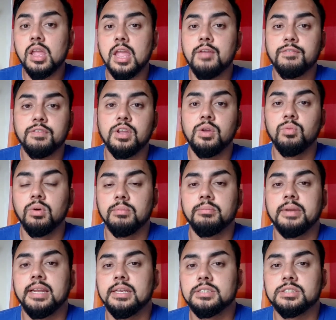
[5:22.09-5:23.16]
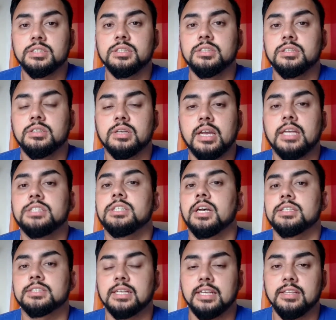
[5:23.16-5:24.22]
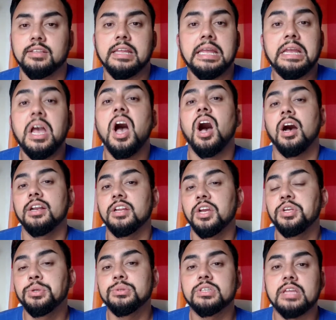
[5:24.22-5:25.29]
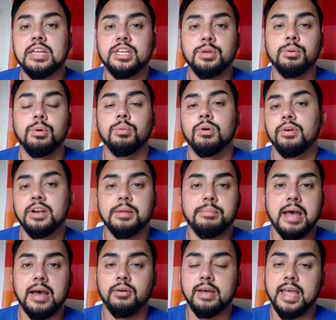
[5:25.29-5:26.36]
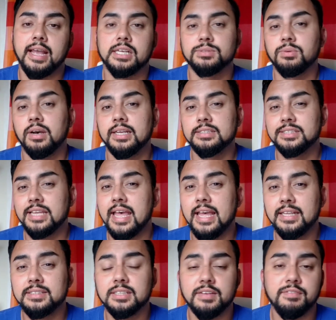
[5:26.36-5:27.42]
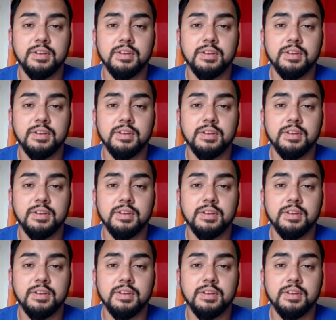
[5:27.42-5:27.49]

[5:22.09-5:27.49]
If you want me to adjust anything, I know you said you were worried about X, Y, and Z.